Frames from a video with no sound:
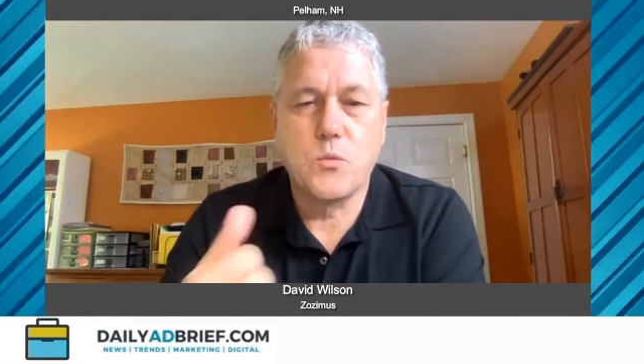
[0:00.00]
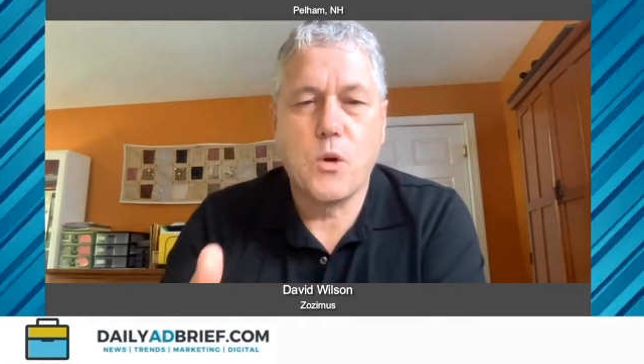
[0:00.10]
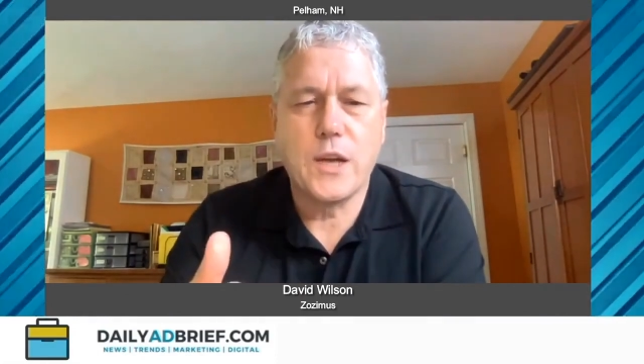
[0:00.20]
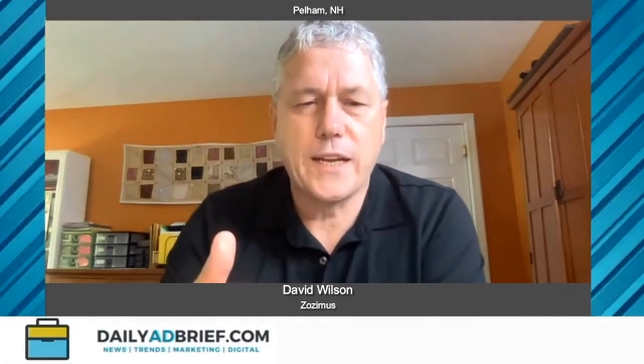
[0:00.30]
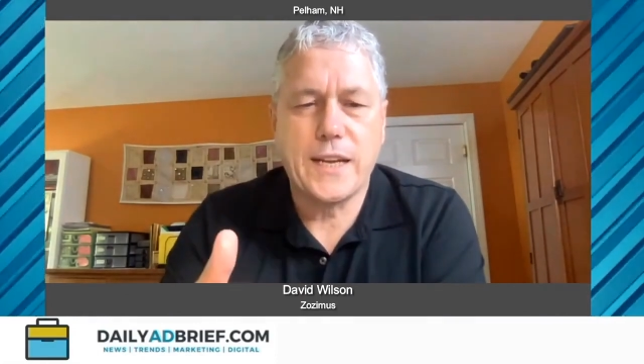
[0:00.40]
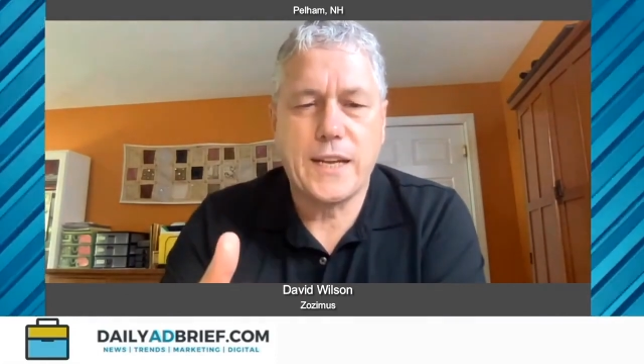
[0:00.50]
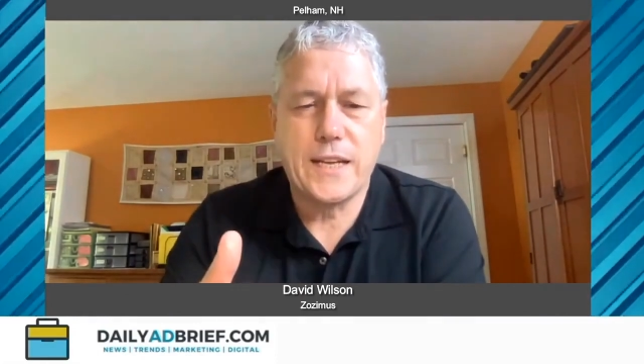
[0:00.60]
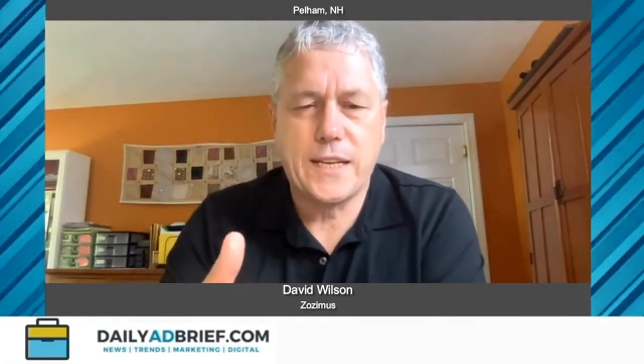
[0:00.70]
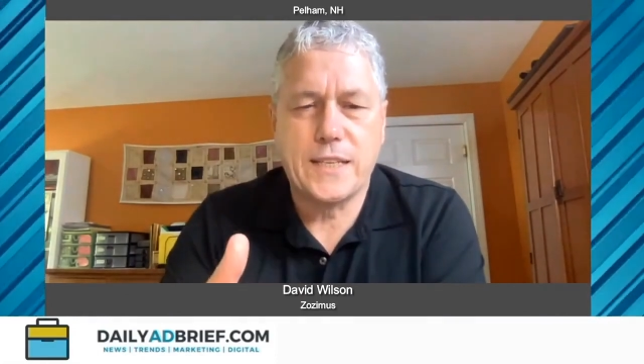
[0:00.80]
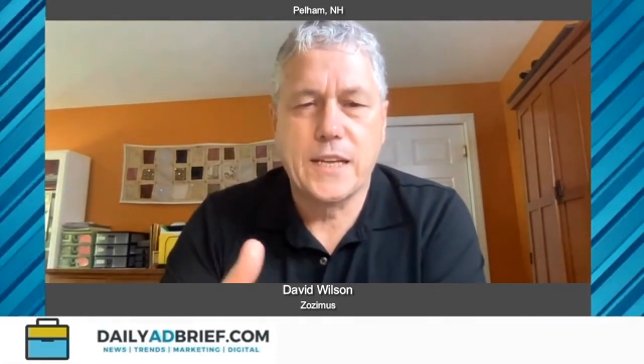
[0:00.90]
One
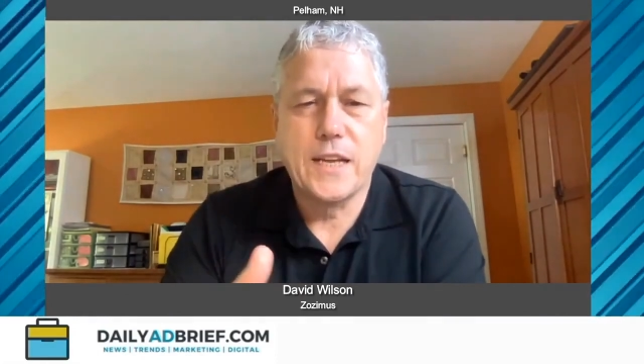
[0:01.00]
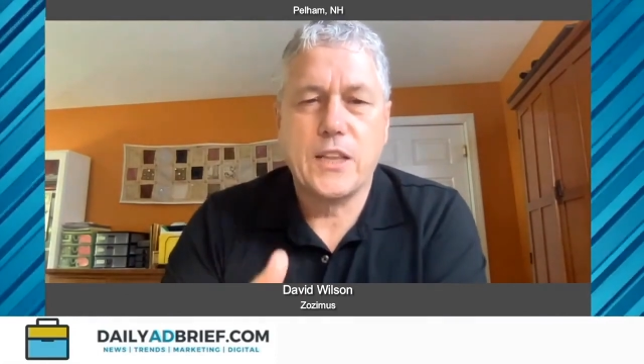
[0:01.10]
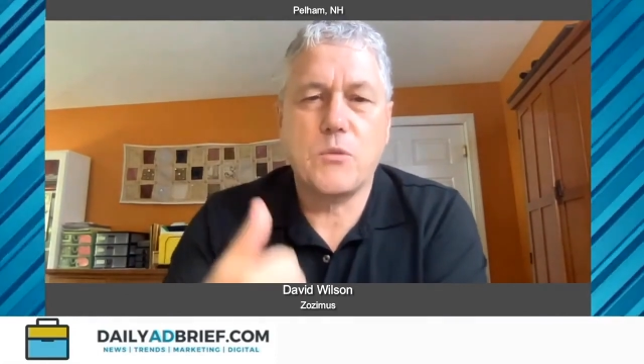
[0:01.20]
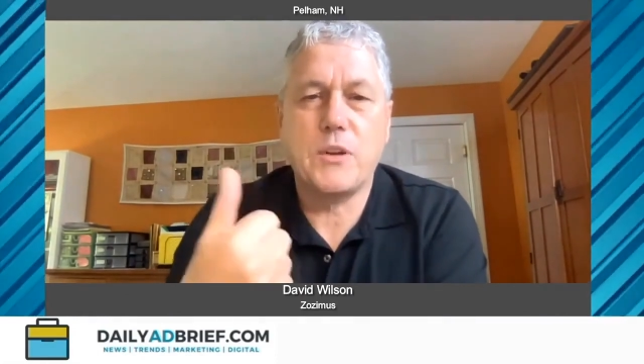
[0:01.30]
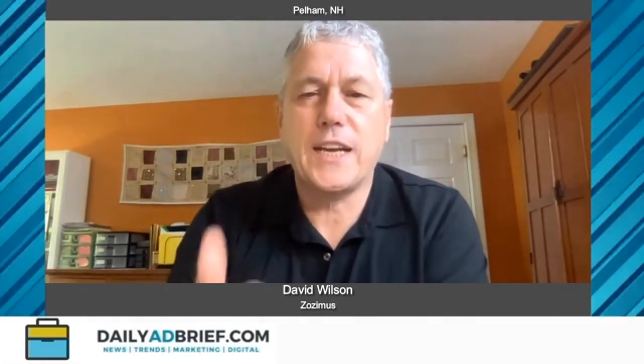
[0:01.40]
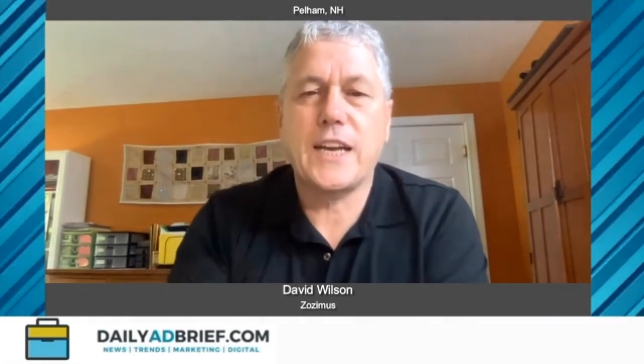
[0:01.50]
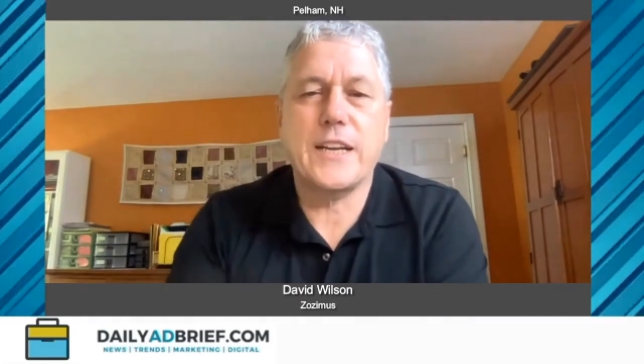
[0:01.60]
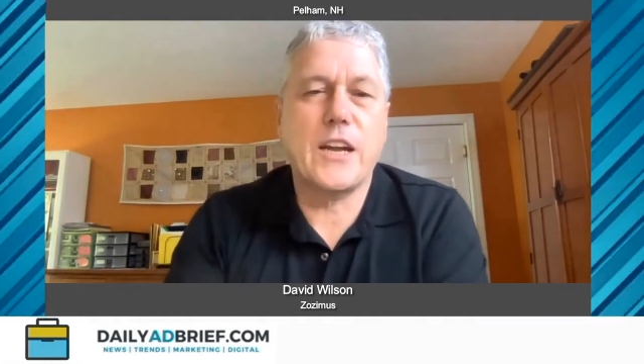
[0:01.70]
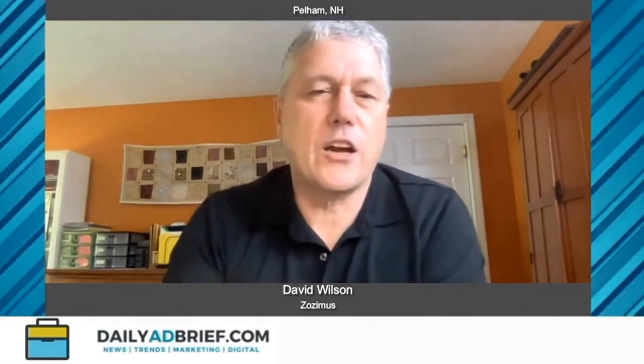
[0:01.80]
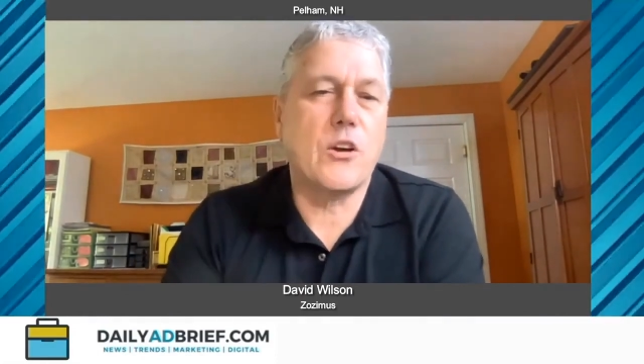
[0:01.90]
is they want to get
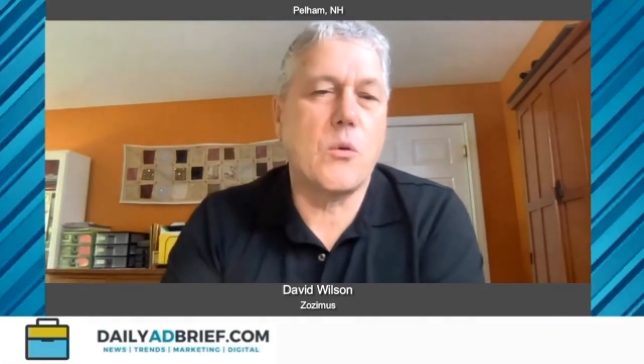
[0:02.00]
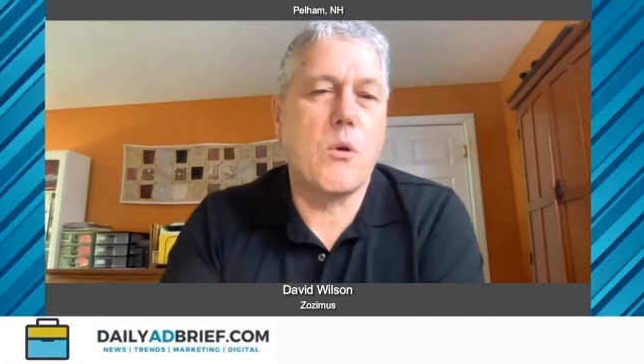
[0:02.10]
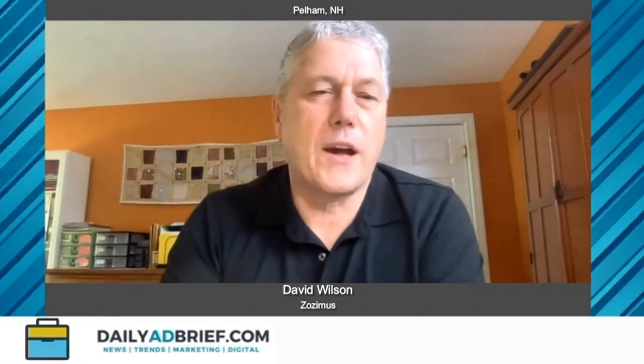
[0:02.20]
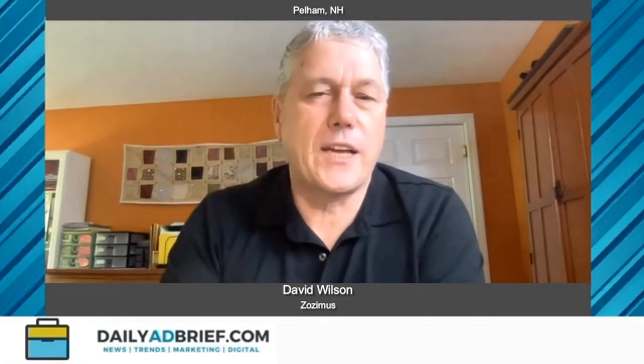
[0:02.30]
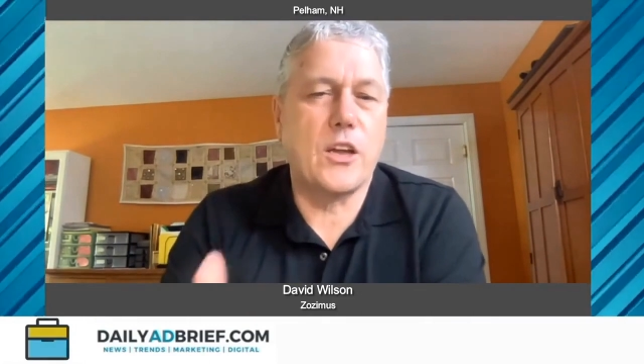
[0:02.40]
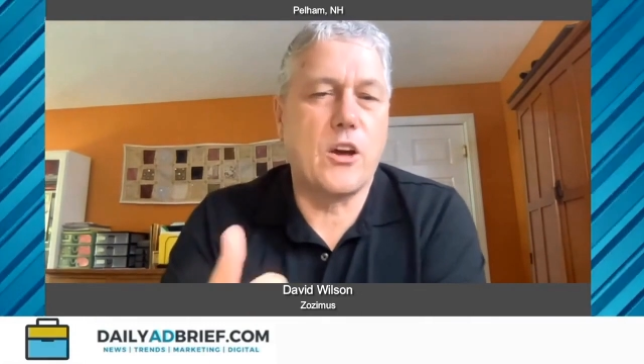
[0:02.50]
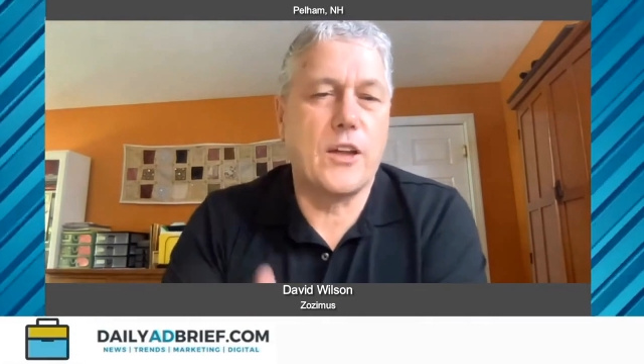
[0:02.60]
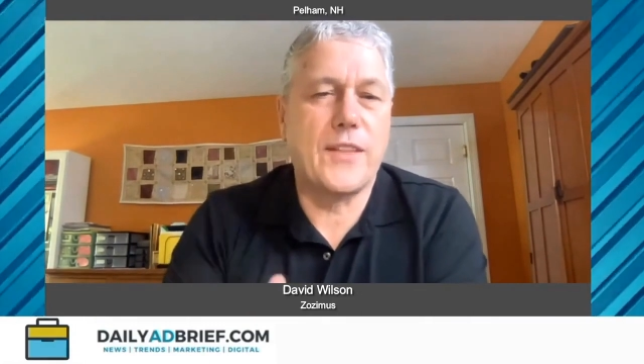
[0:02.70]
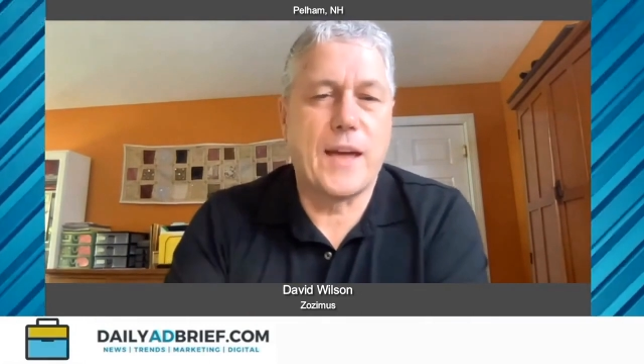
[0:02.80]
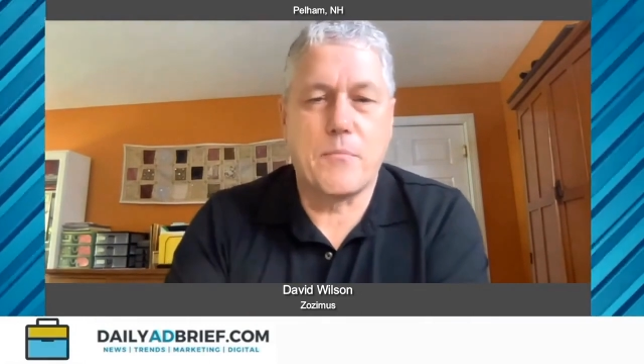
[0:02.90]
an ROI
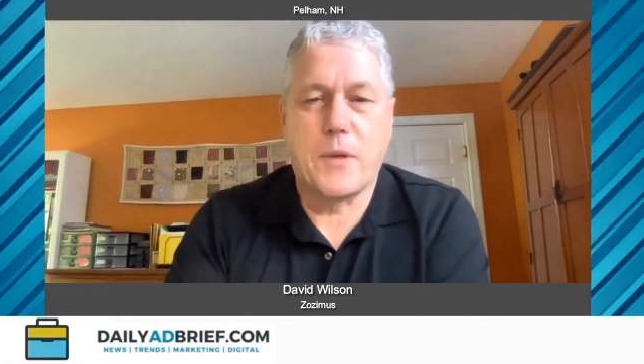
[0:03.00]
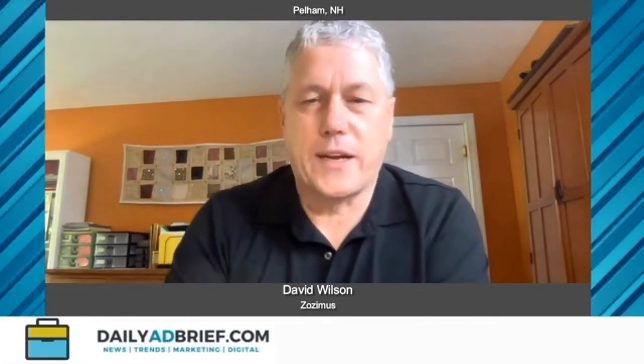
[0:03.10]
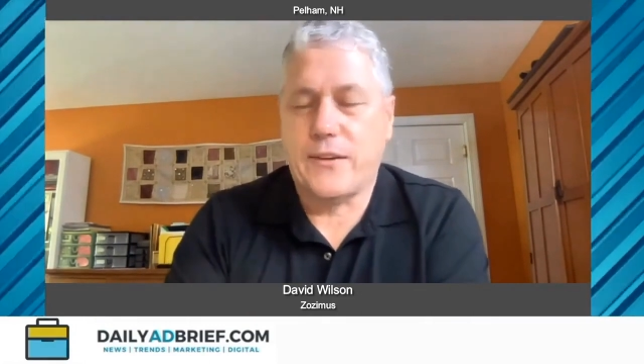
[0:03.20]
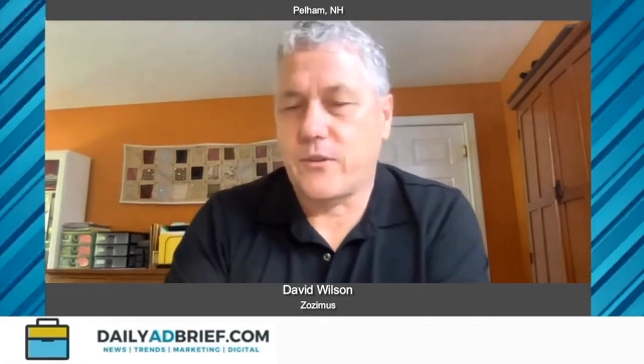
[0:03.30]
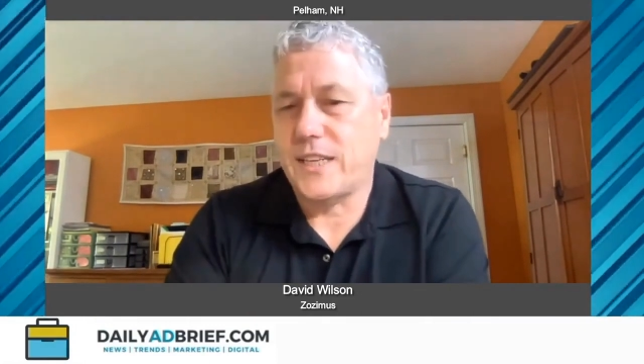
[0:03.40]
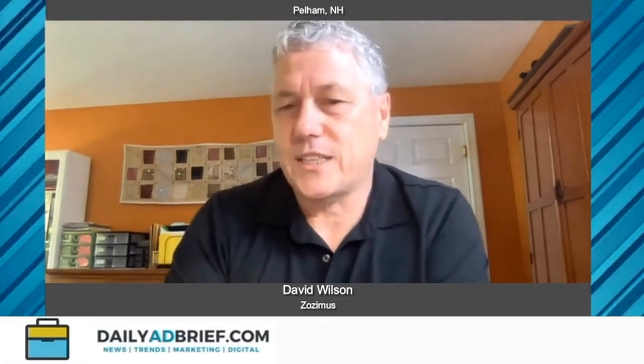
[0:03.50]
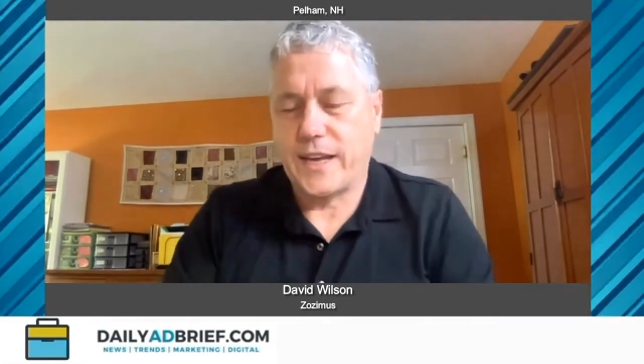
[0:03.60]
on that money, right?